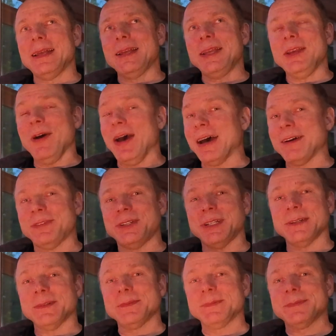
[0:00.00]
You have
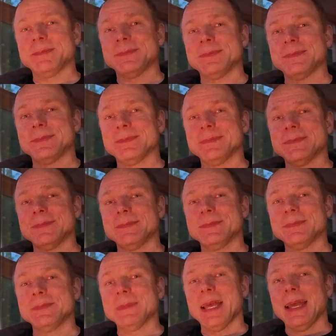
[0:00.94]
to.
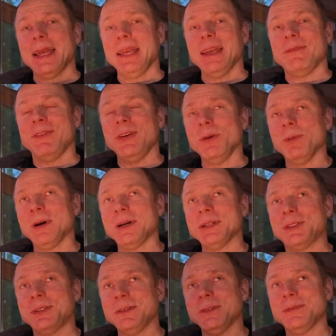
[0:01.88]
If you
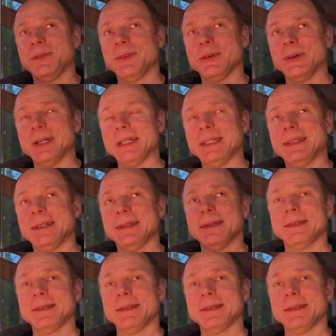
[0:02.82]
want to avoid